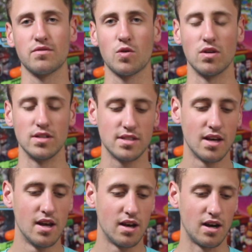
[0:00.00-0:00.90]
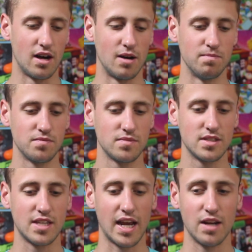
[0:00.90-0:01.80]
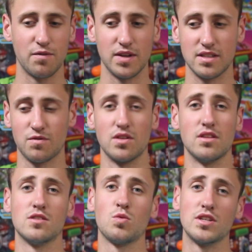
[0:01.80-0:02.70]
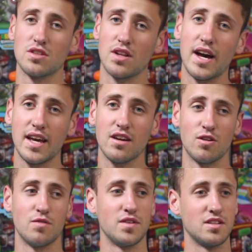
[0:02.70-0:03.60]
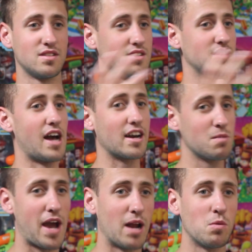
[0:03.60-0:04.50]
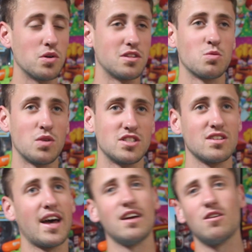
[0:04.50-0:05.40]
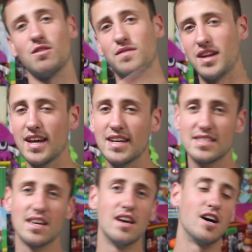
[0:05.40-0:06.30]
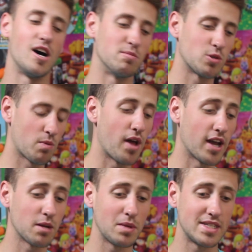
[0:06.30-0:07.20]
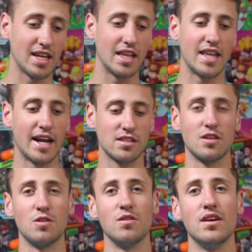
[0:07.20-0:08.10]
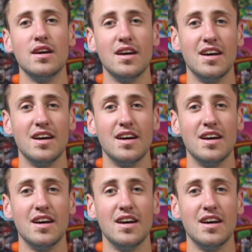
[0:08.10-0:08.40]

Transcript: of course, um, saying if it's for the Switch Lite or if it's not compatible with the Switch Lite or if it is. Um, so we're probably going to be seeing that soon.